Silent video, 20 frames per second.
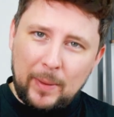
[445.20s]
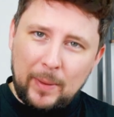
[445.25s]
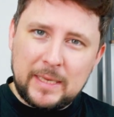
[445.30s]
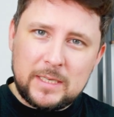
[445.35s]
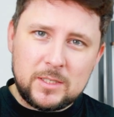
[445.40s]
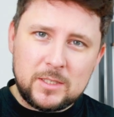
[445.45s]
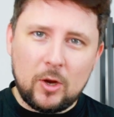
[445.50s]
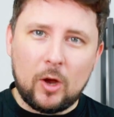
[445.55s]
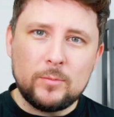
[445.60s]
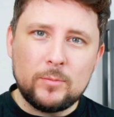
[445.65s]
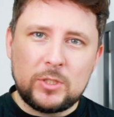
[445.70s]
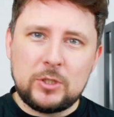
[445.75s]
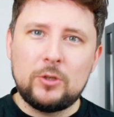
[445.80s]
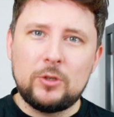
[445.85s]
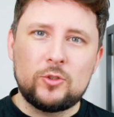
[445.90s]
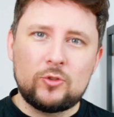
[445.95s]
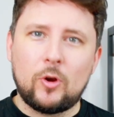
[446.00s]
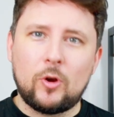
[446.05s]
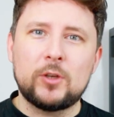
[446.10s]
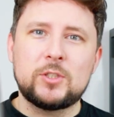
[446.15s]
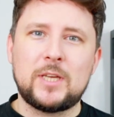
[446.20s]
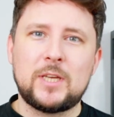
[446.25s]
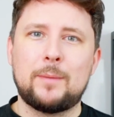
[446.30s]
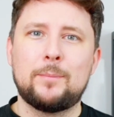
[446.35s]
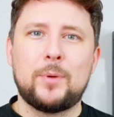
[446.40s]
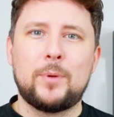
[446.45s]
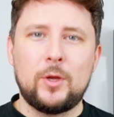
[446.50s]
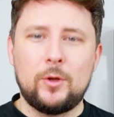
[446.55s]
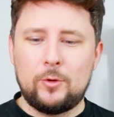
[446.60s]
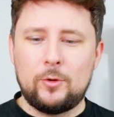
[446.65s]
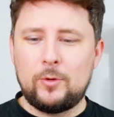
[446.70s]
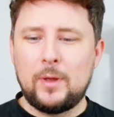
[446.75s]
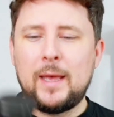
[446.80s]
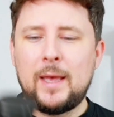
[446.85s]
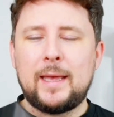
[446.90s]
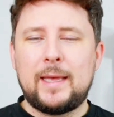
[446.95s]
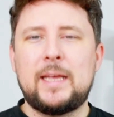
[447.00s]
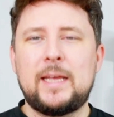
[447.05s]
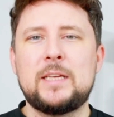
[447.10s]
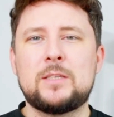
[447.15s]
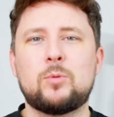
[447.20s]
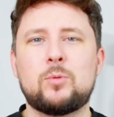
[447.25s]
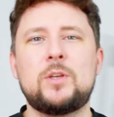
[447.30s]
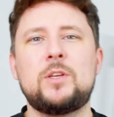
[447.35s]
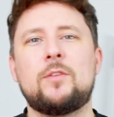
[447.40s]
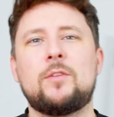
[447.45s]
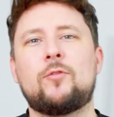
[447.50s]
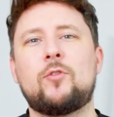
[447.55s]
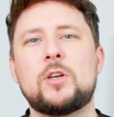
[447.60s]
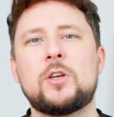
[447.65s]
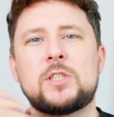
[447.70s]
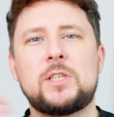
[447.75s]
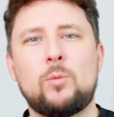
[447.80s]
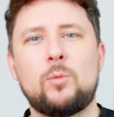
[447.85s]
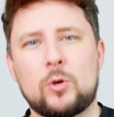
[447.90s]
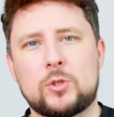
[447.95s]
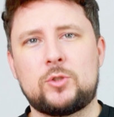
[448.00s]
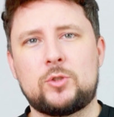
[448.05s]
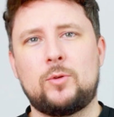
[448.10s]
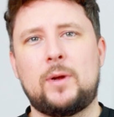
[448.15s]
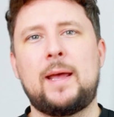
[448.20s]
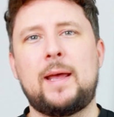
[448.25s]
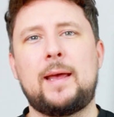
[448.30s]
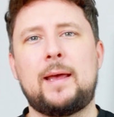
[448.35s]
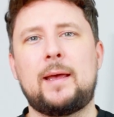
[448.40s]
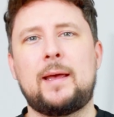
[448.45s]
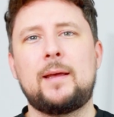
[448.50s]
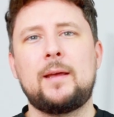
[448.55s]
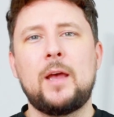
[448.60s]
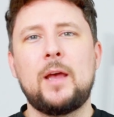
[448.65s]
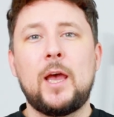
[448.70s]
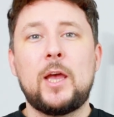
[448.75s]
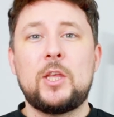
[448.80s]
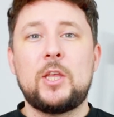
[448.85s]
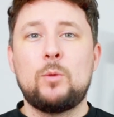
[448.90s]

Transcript: The best time to use dry shampoo is when you've freshly washed your hair.